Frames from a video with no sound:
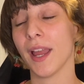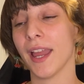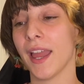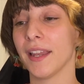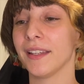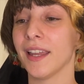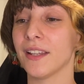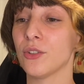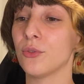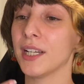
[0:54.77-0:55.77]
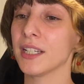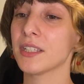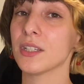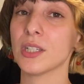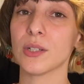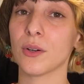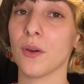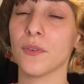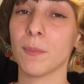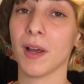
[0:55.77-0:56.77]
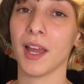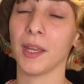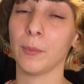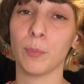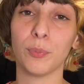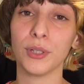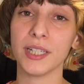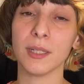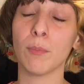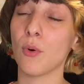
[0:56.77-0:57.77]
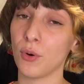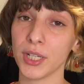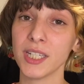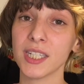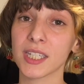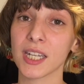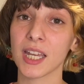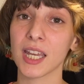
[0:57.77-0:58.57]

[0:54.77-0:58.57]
and get drinks served by pretty boys,